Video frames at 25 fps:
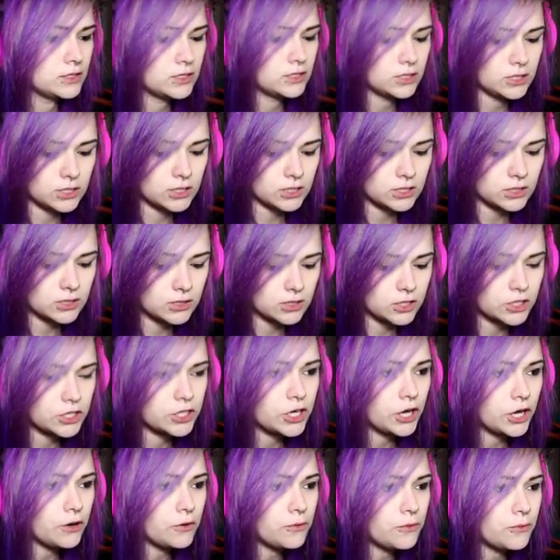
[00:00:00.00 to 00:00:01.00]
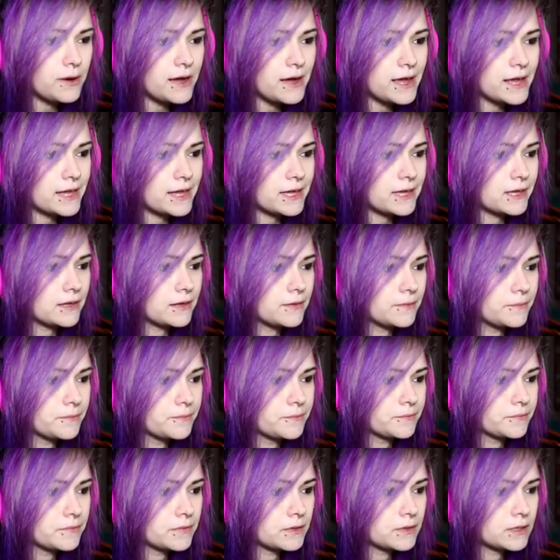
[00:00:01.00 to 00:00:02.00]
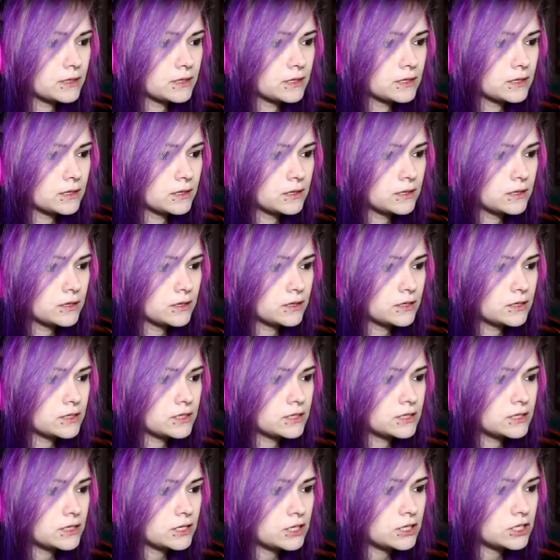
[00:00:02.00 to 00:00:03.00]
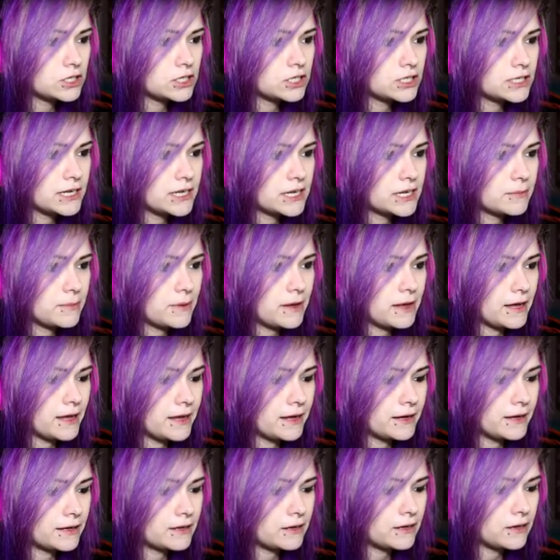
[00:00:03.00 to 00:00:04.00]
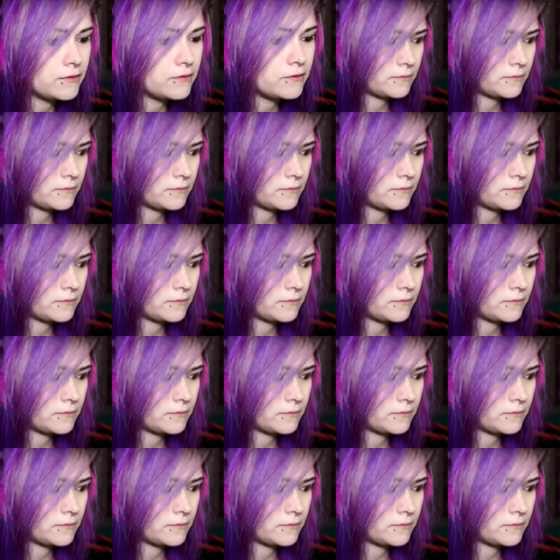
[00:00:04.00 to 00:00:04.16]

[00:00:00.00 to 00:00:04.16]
Just go away! Such a dickbag.